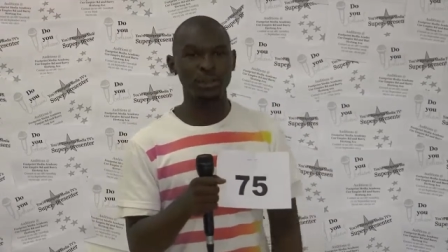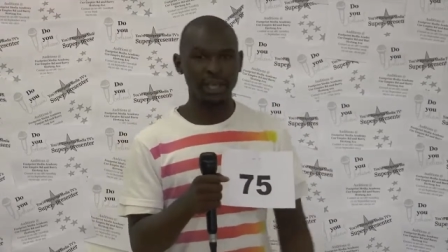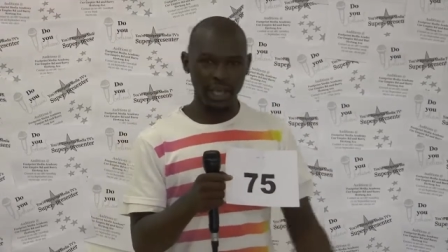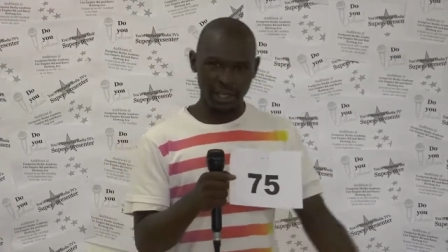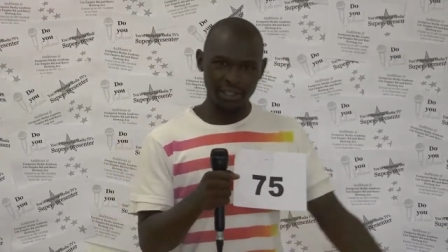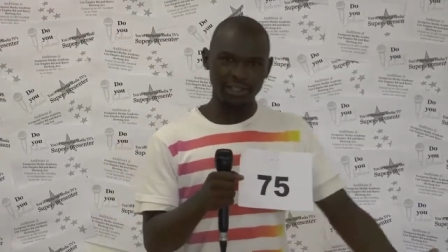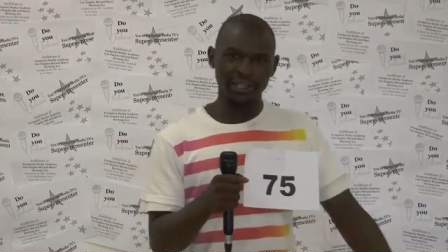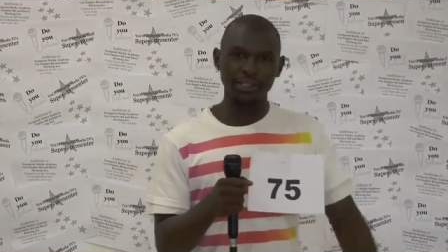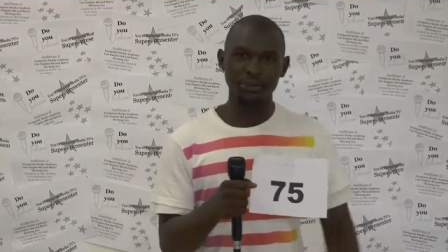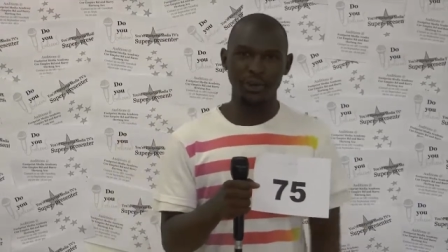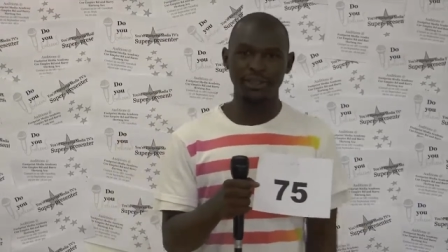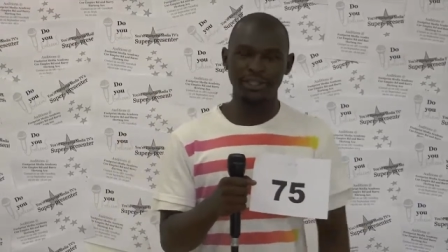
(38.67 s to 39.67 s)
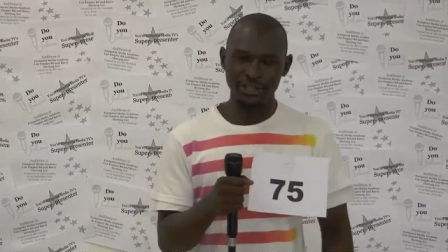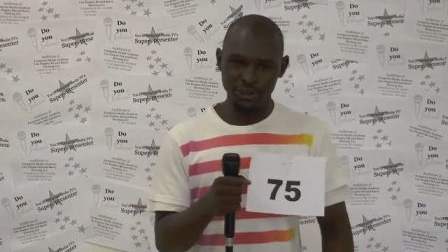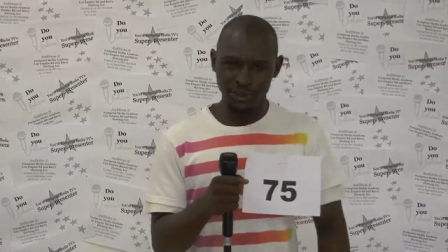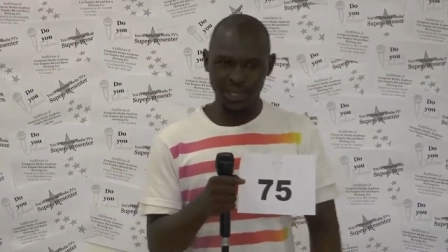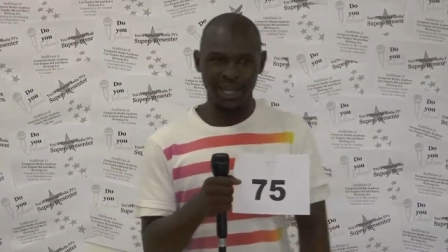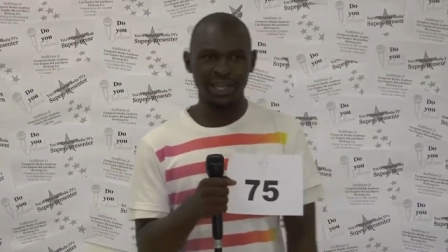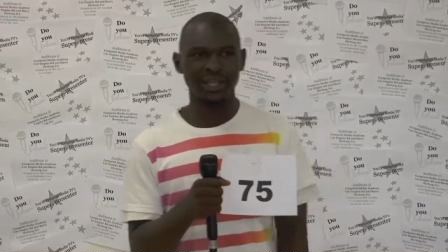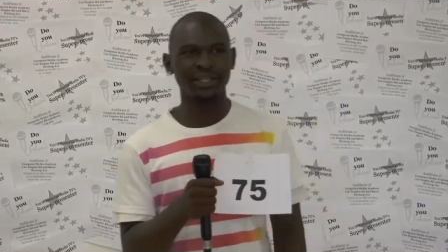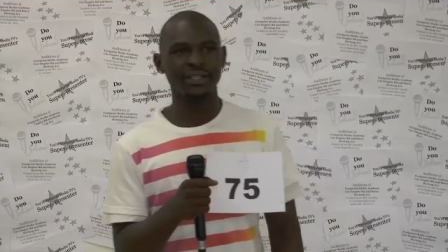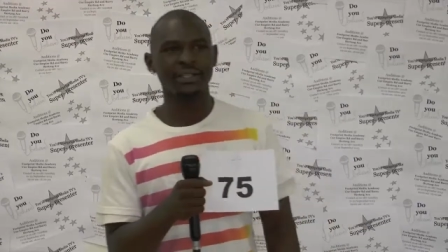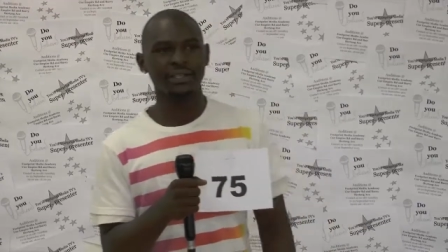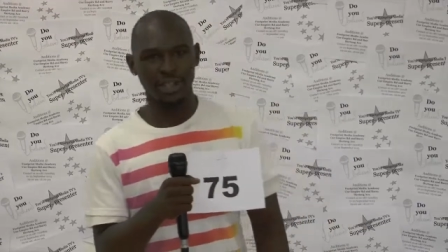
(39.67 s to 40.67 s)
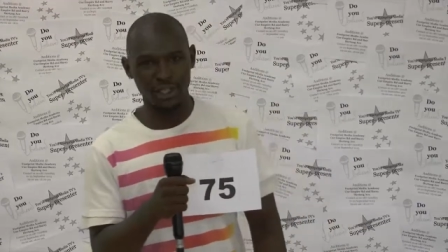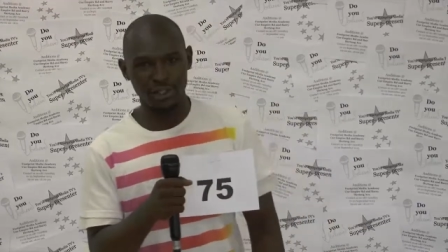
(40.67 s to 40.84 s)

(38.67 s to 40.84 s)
Heritage Month today. Thank